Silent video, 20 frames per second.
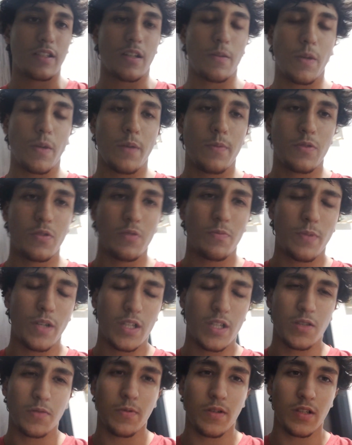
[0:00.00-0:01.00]
that I'm able to
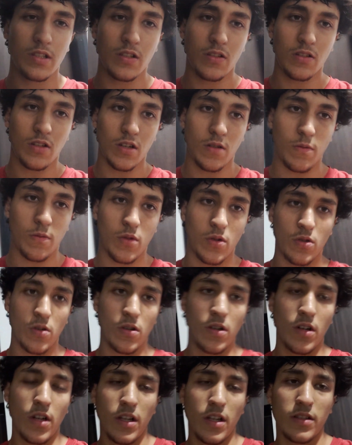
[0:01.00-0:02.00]
bench press a lot more
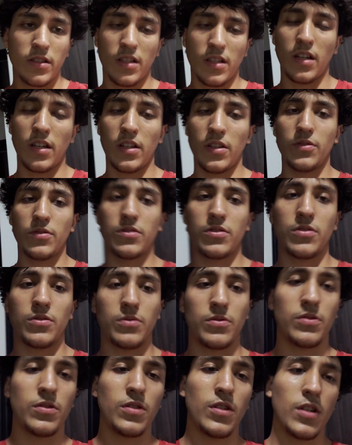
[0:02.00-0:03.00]
than I used
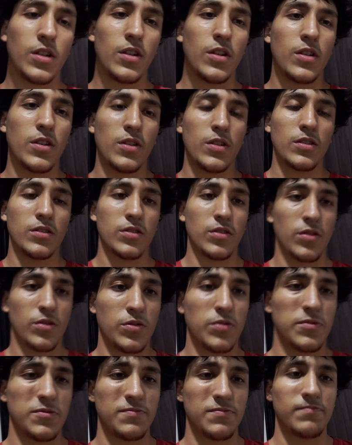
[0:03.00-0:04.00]
to.
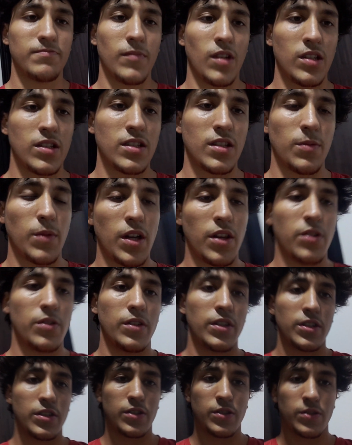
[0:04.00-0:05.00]
So it's some other
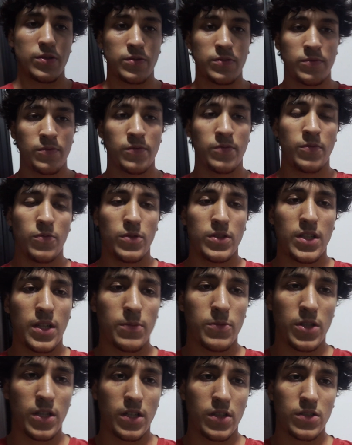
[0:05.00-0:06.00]
issue which
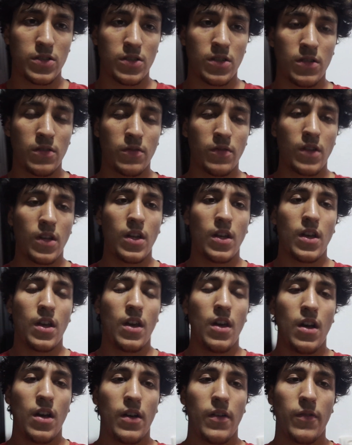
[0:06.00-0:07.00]
I'm trying to solve.
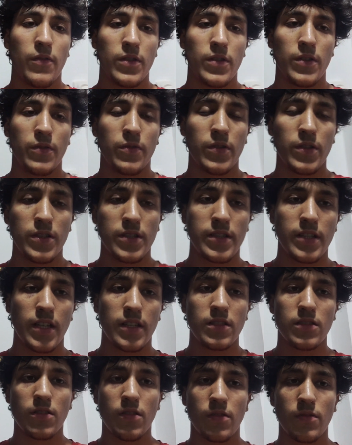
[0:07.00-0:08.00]
For the first
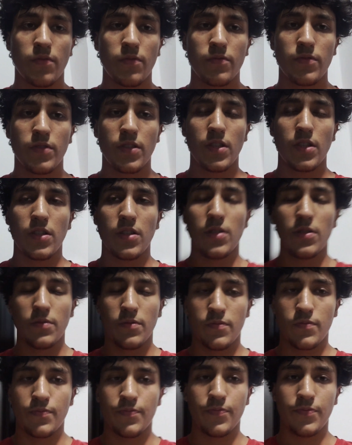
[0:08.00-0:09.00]
sets of the
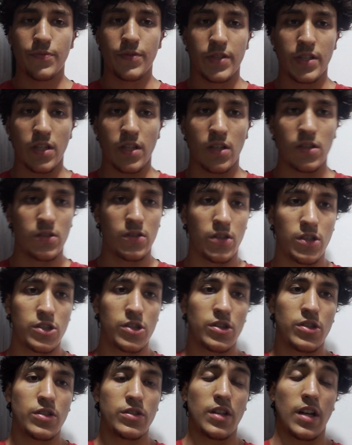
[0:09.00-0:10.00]
skull
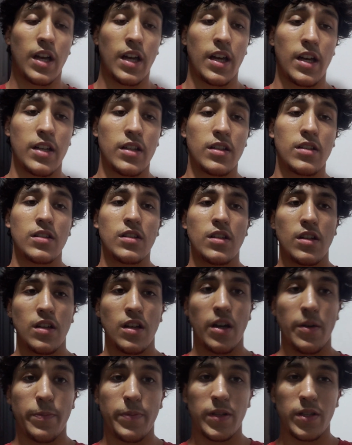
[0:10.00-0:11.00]
crushers, I had
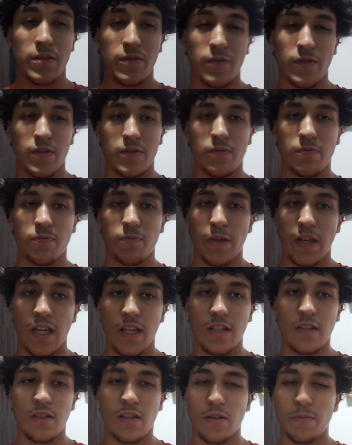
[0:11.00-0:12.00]
a bit of
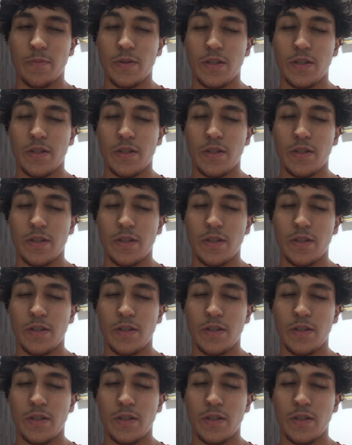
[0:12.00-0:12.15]
pain,